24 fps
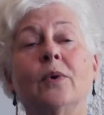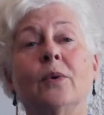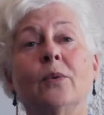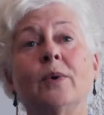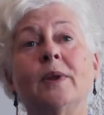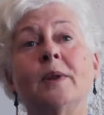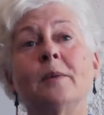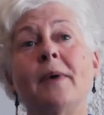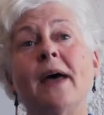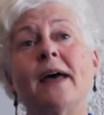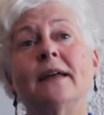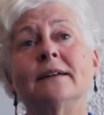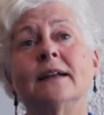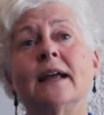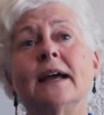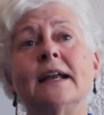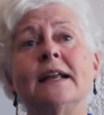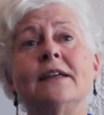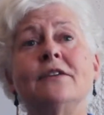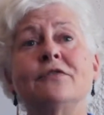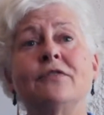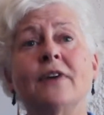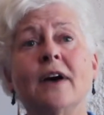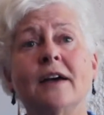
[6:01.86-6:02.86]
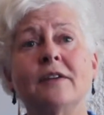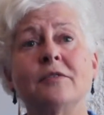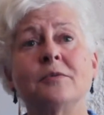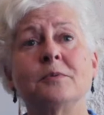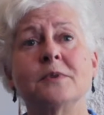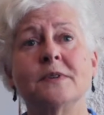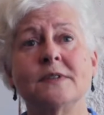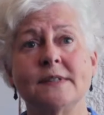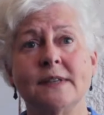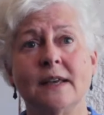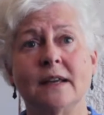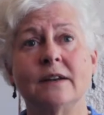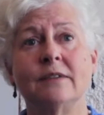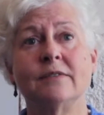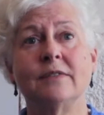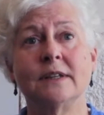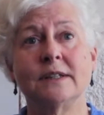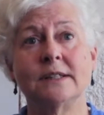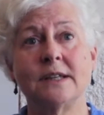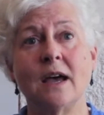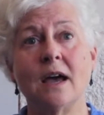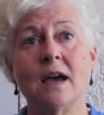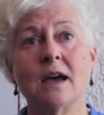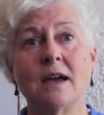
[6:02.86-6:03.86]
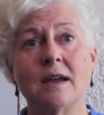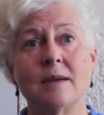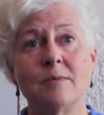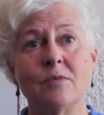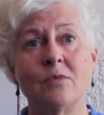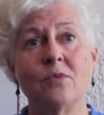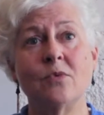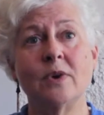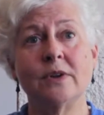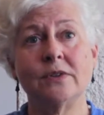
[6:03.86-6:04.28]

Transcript: Well, about 95% of the time,